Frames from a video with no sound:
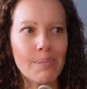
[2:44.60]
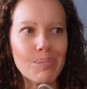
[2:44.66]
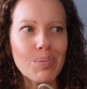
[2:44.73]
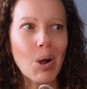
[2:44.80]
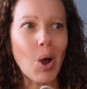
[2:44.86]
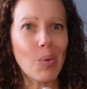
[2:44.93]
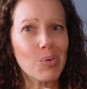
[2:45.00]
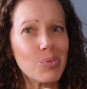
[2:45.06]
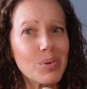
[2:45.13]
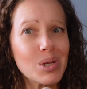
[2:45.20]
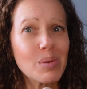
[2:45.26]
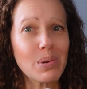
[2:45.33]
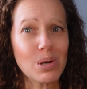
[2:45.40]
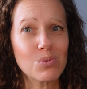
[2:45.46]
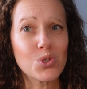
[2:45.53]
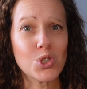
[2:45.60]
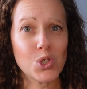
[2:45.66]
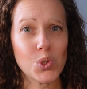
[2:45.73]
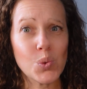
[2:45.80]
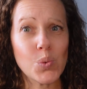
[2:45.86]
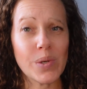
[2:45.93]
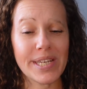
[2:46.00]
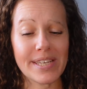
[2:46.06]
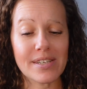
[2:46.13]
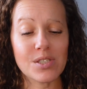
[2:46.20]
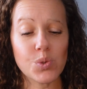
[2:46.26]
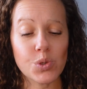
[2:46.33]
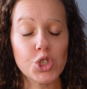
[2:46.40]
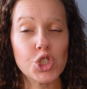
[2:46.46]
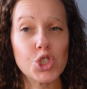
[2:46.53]
probably about 2 weeks,
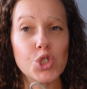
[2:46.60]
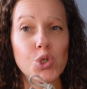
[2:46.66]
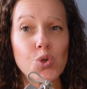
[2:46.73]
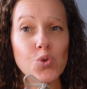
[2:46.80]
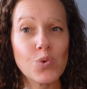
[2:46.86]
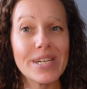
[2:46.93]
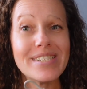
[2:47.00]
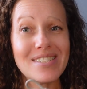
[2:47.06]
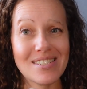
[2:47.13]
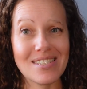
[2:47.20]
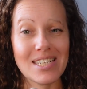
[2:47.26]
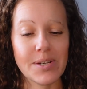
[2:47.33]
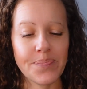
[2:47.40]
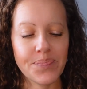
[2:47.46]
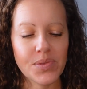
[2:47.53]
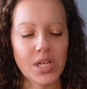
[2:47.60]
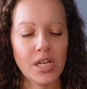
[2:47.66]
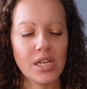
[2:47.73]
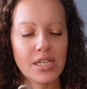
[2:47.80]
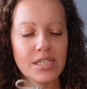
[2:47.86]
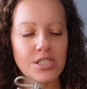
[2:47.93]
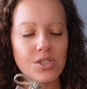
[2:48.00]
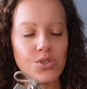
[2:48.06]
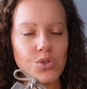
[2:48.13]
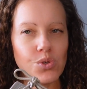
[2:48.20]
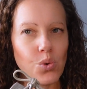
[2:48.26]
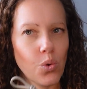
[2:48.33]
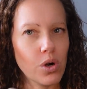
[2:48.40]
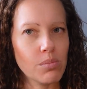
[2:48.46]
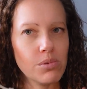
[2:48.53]
which is crazy because a
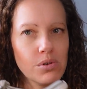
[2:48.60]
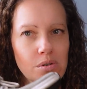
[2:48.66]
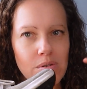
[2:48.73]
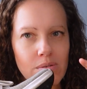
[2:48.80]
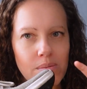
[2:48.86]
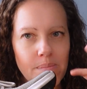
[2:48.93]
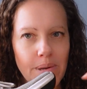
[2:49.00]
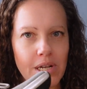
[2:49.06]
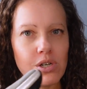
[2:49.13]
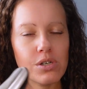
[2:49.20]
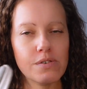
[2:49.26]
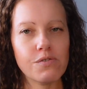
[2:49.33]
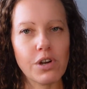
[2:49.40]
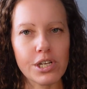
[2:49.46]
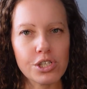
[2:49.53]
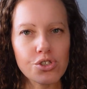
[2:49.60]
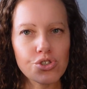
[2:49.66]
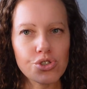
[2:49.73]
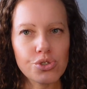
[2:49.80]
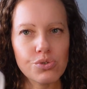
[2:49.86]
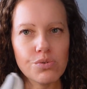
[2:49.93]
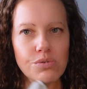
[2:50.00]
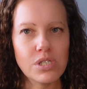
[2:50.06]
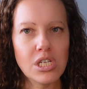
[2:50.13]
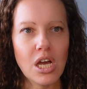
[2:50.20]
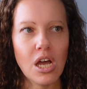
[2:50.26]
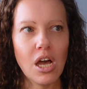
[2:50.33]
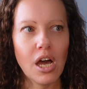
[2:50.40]
normal pair of running shoes,